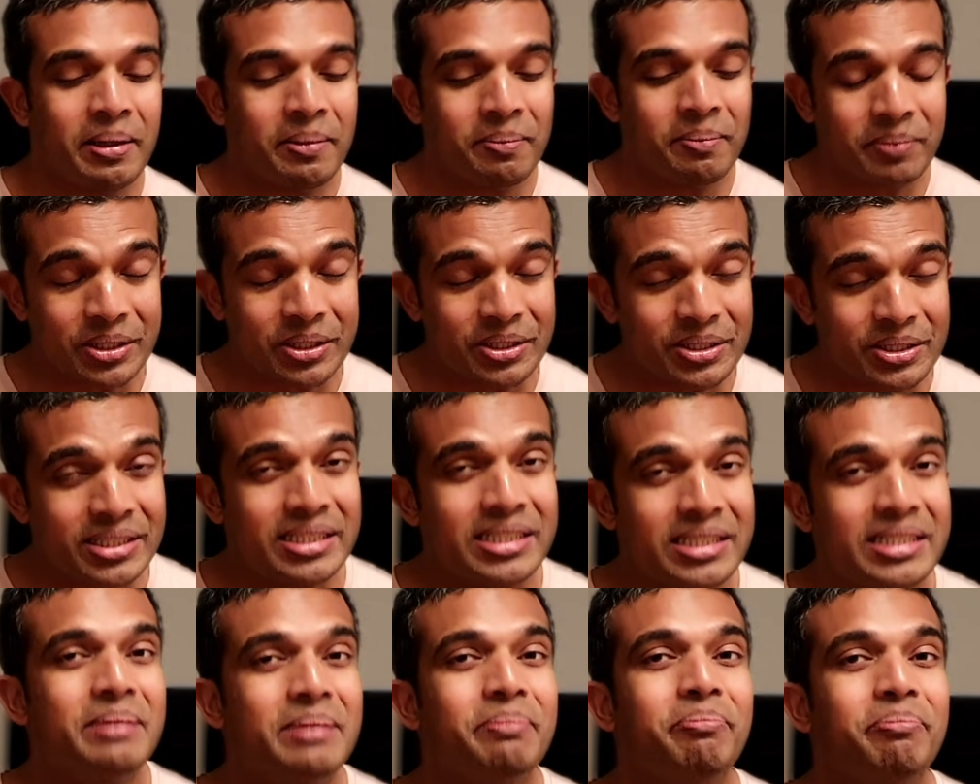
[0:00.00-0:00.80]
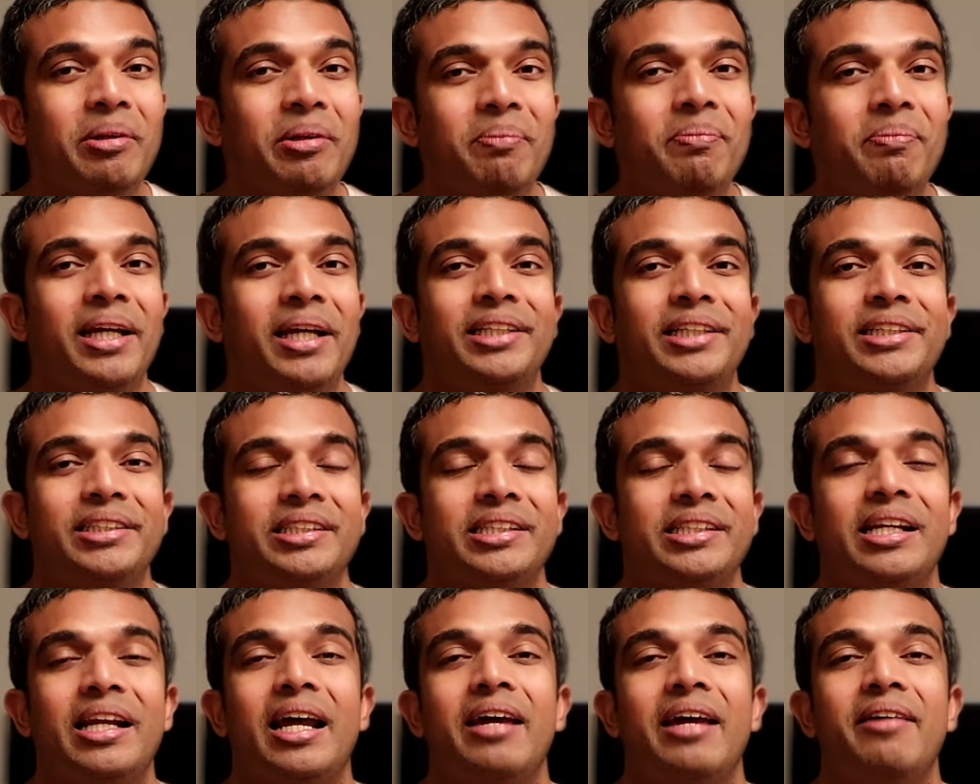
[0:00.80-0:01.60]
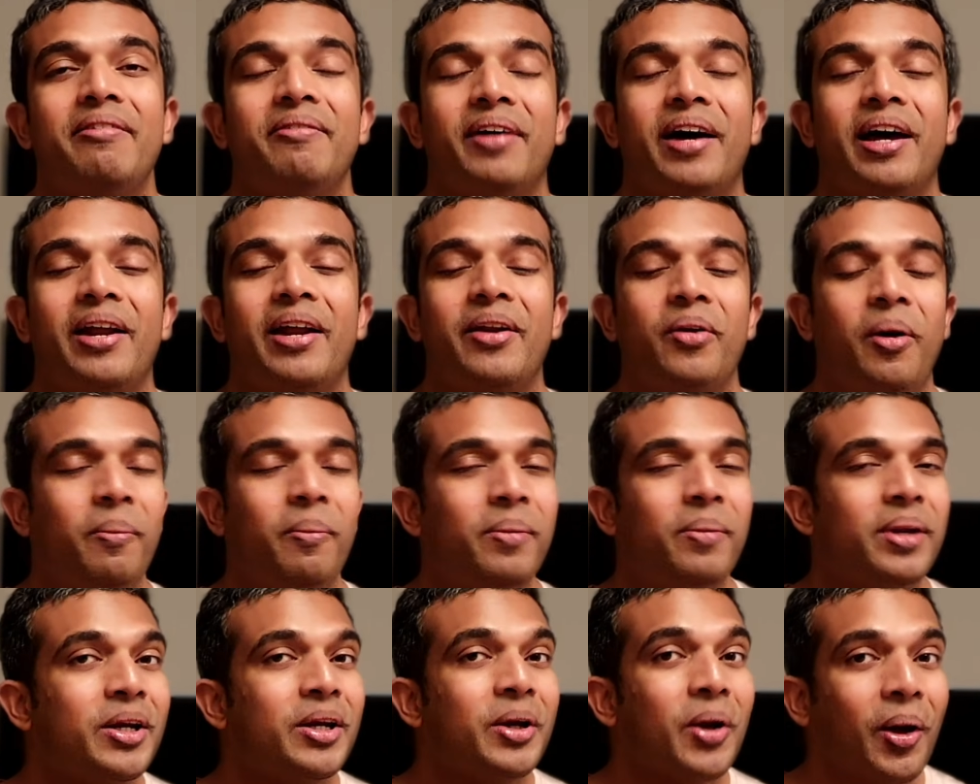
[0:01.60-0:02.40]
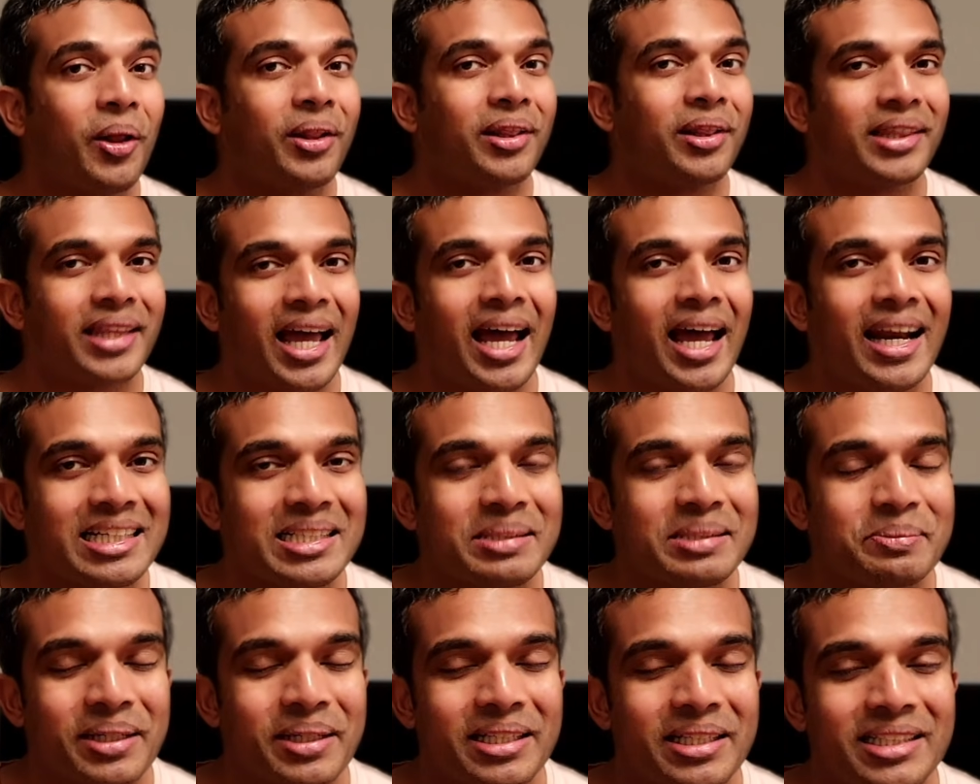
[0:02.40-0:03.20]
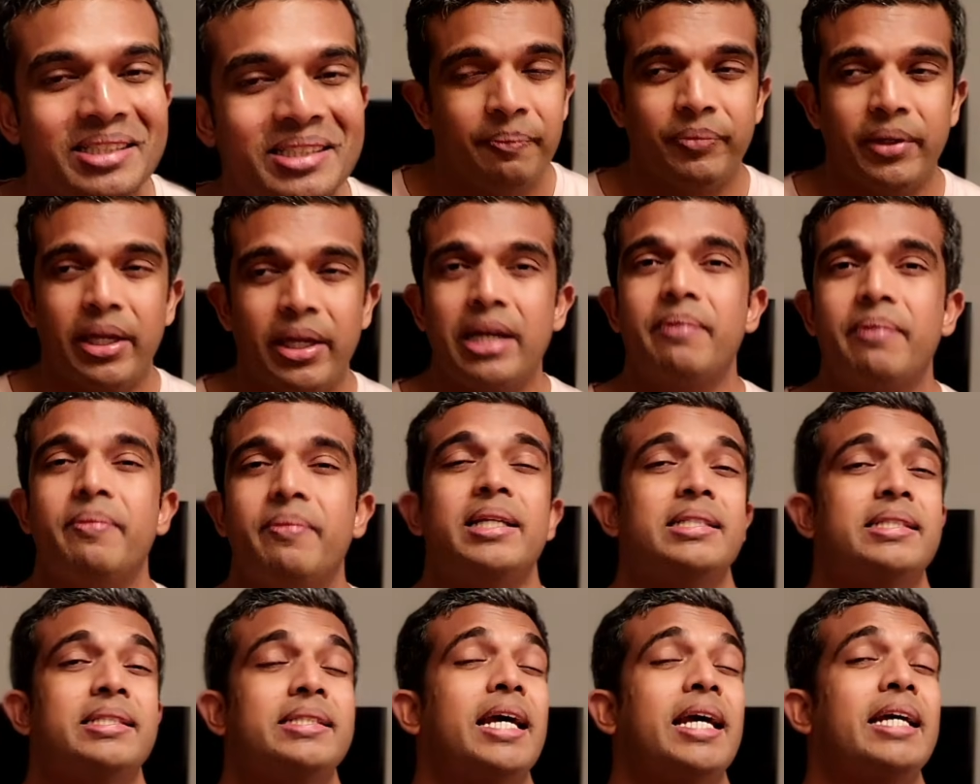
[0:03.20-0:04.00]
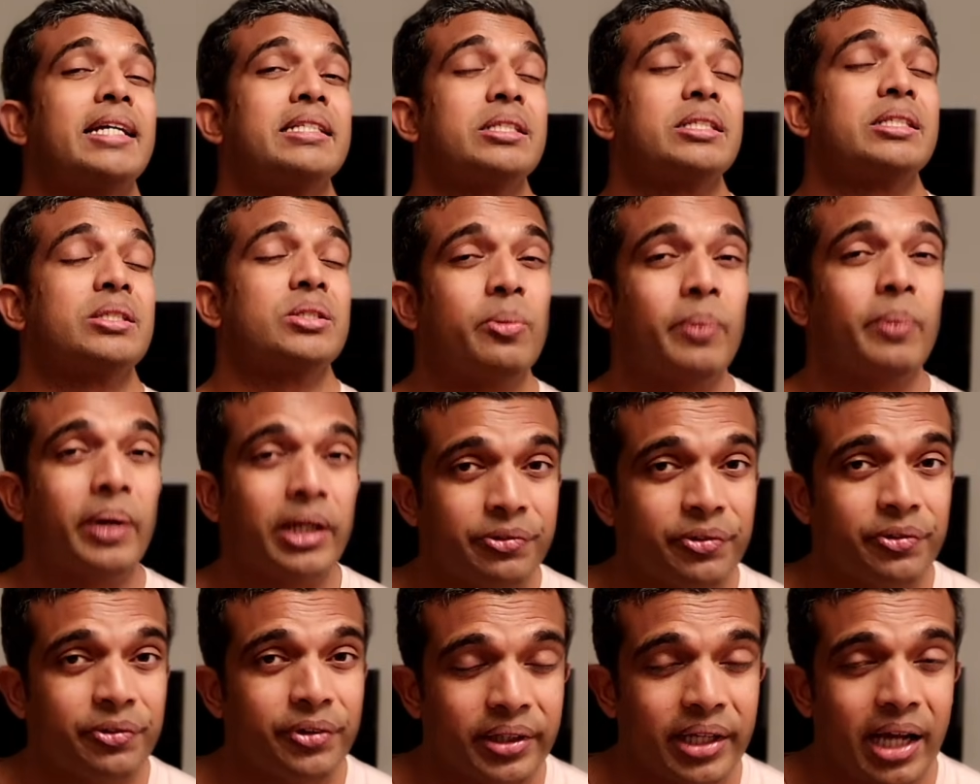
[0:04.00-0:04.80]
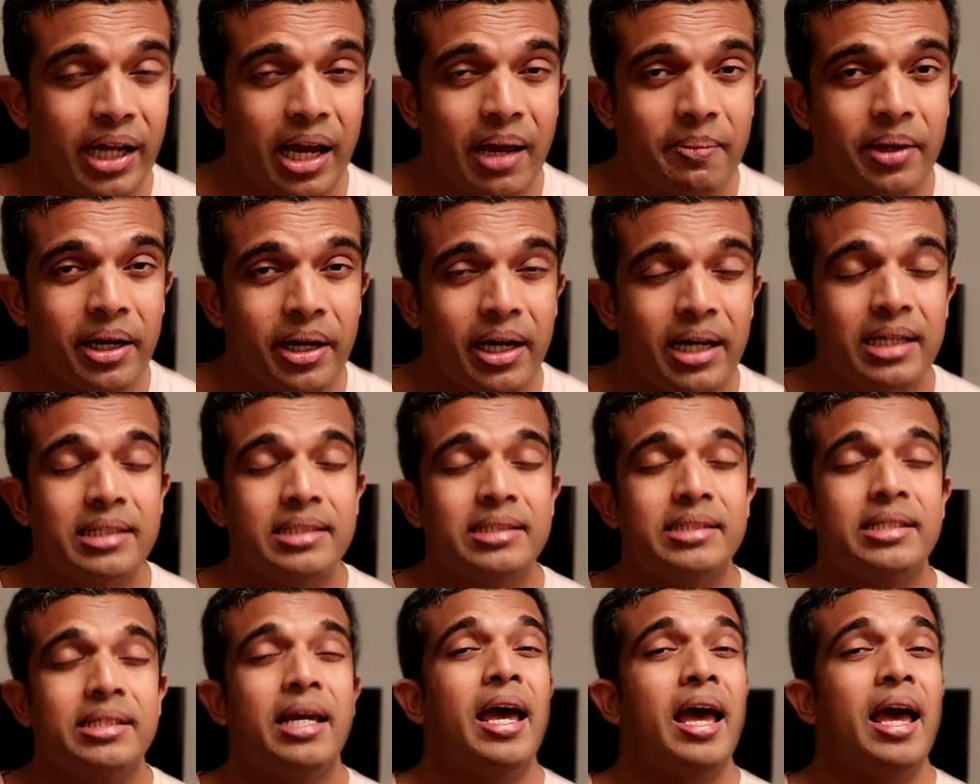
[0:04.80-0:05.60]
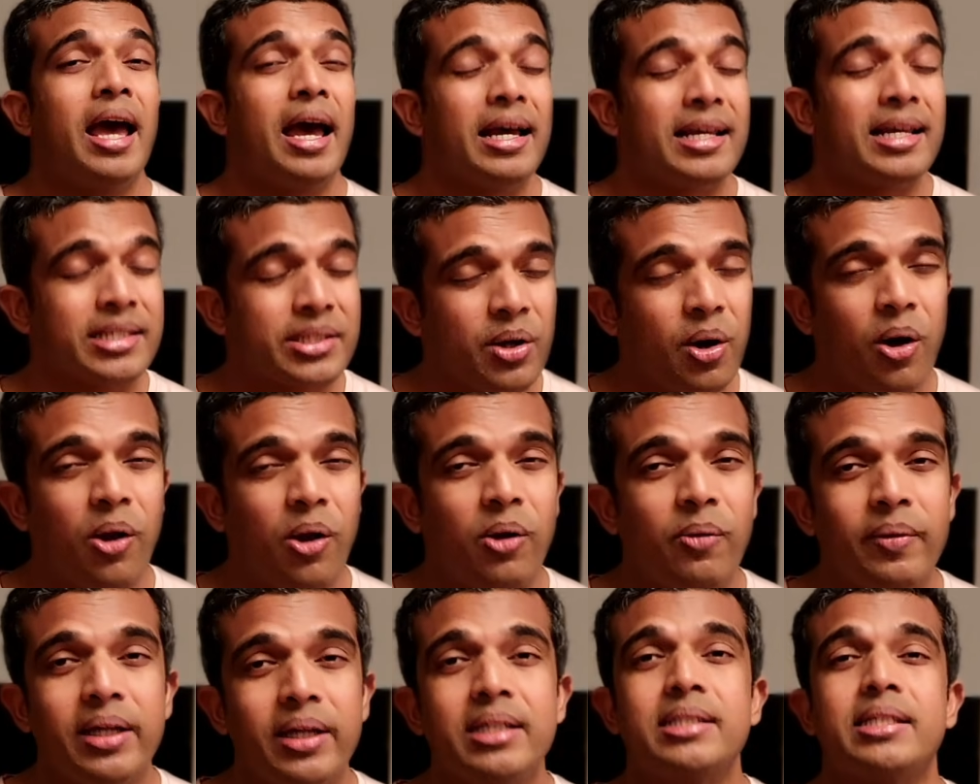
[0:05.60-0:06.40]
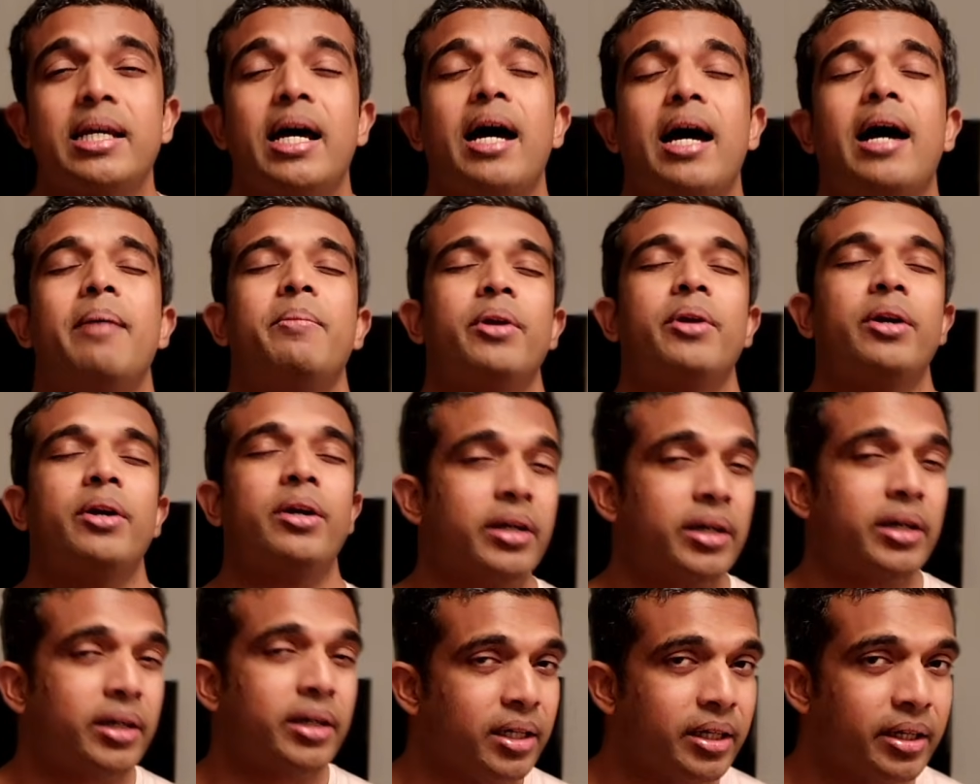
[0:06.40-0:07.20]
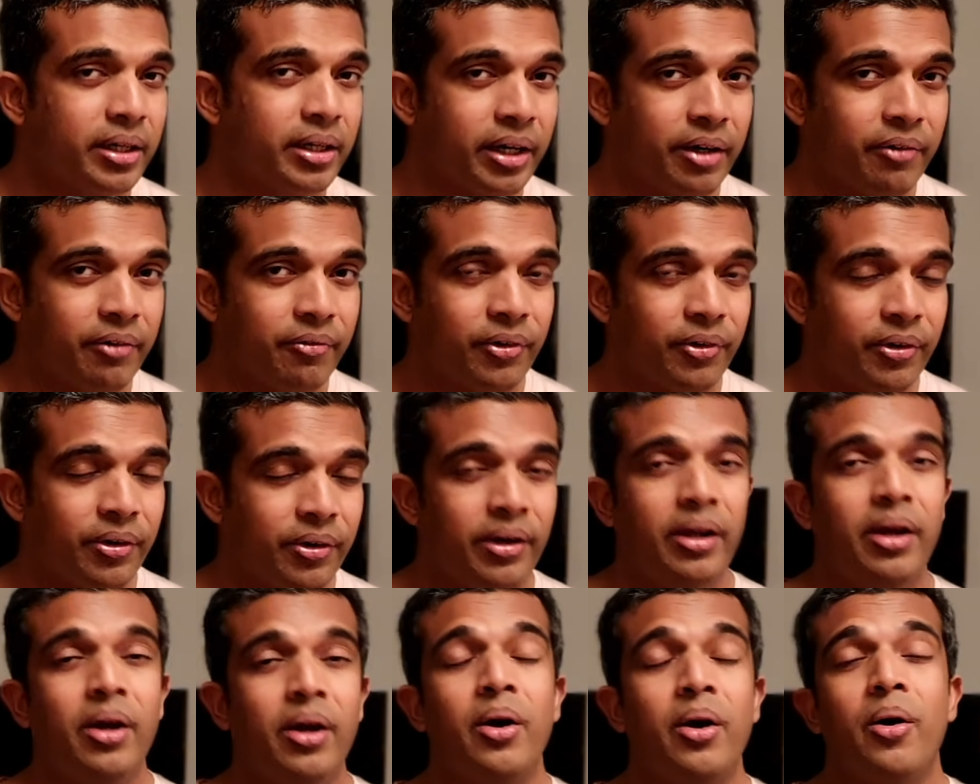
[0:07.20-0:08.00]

because the simple pleasures in life are normally not that expensive. Anyways, thanks so much for your time, guys. As always, I'm really grateful.